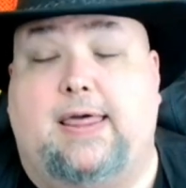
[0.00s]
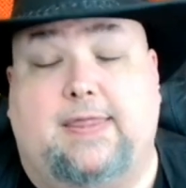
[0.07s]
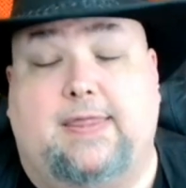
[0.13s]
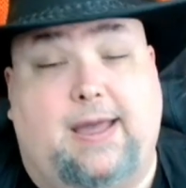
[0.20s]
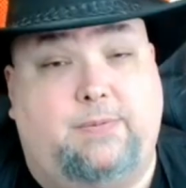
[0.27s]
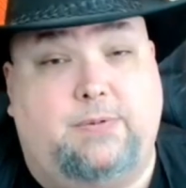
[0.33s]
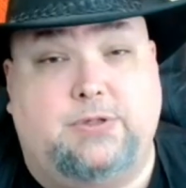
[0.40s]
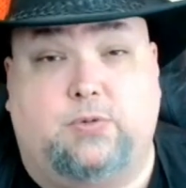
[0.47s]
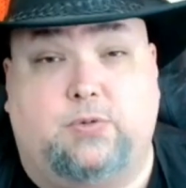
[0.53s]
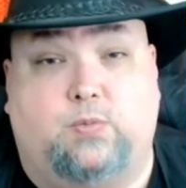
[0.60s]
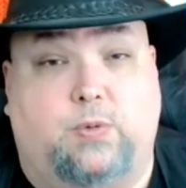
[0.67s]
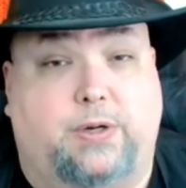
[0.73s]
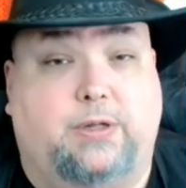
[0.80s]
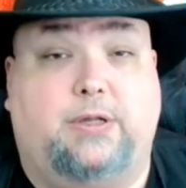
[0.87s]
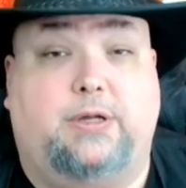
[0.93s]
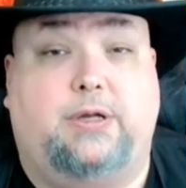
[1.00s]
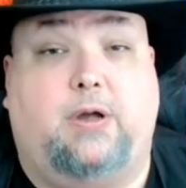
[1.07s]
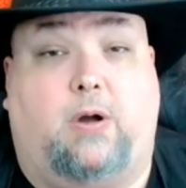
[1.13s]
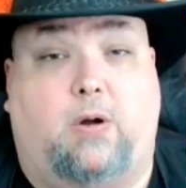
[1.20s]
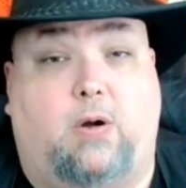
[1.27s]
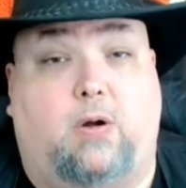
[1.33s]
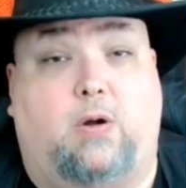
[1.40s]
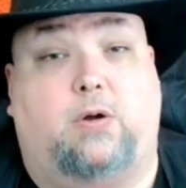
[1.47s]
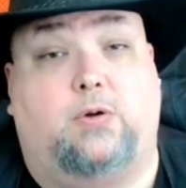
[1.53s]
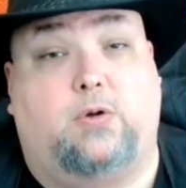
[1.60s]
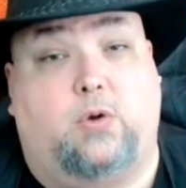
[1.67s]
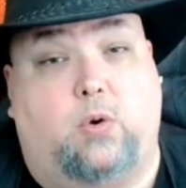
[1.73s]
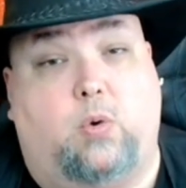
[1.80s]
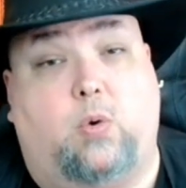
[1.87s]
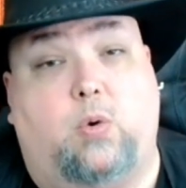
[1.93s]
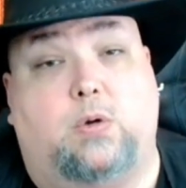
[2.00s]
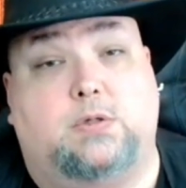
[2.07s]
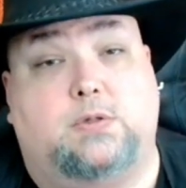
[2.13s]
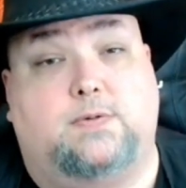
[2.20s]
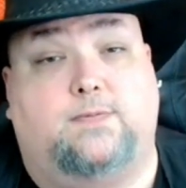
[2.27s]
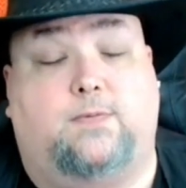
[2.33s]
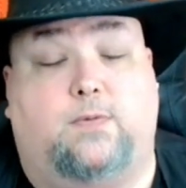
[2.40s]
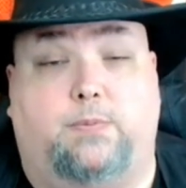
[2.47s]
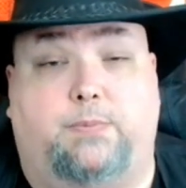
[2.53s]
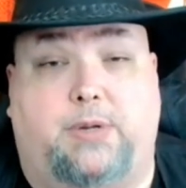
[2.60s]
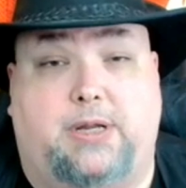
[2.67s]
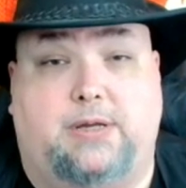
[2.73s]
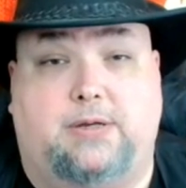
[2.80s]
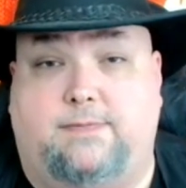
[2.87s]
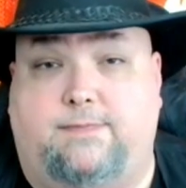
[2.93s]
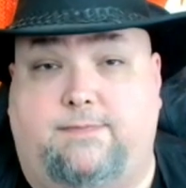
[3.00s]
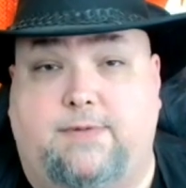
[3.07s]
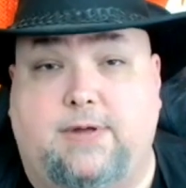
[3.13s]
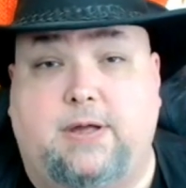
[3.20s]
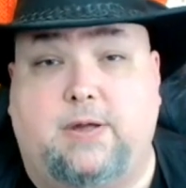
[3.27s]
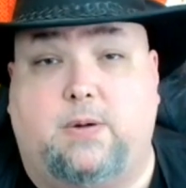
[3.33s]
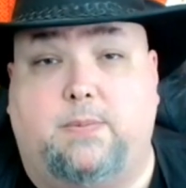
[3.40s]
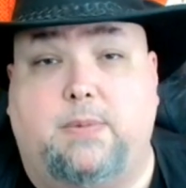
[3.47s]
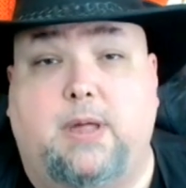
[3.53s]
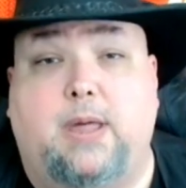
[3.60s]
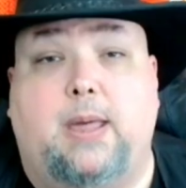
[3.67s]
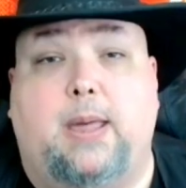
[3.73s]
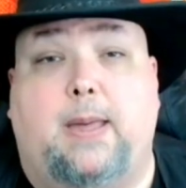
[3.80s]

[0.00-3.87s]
That was a really hard course for me to film